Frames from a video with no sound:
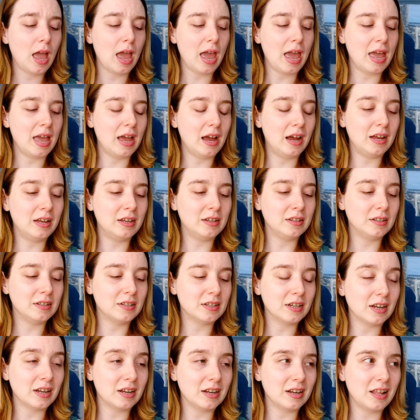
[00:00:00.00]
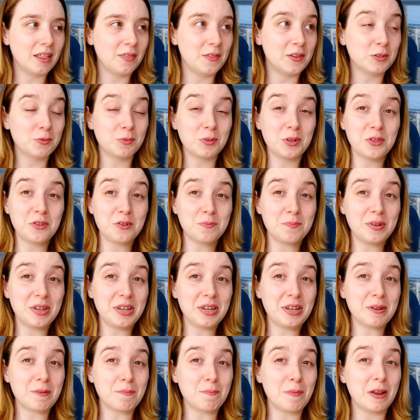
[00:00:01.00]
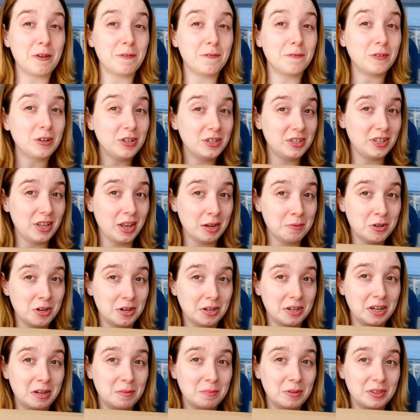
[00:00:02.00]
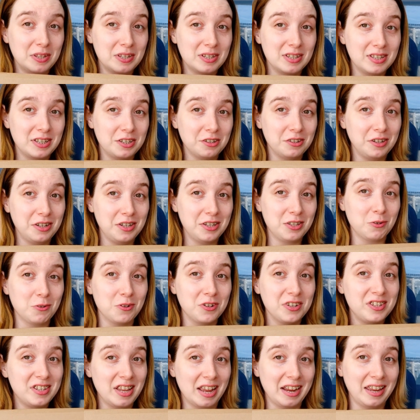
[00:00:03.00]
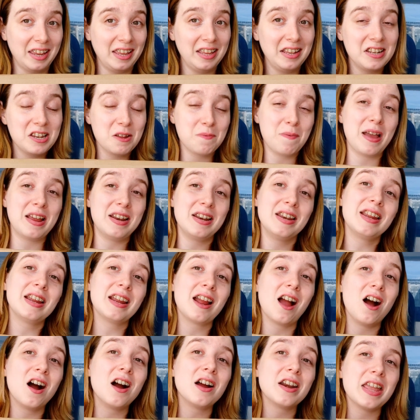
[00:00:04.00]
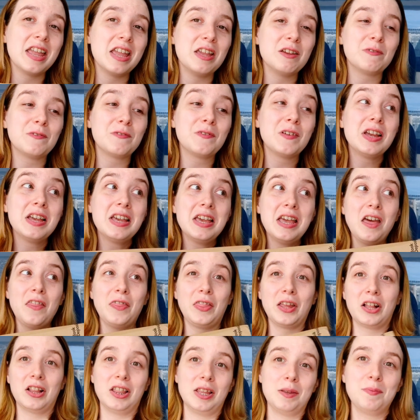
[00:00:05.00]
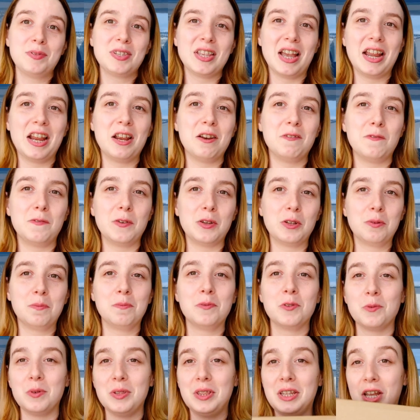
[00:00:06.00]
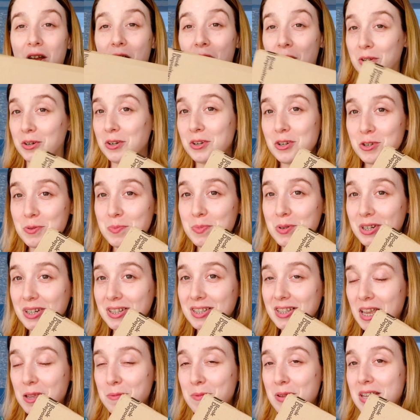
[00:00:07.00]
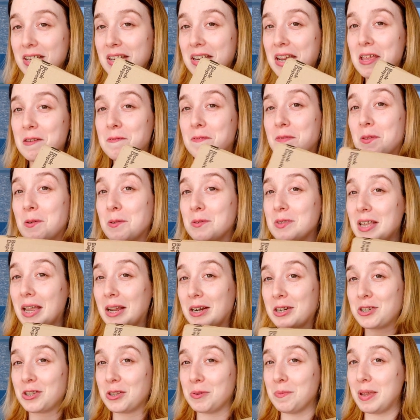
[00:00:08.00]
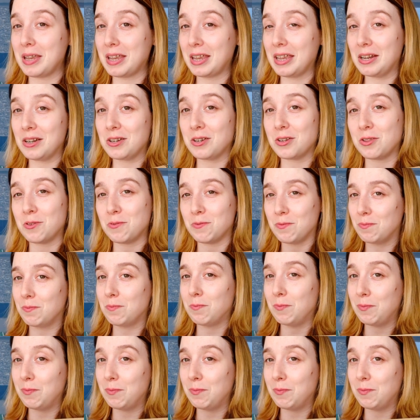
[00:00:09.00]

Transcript: And this will either be my first time talking about the series or second, depending on if the clips I had filmed when the other 2 books came in, if those actually make it into the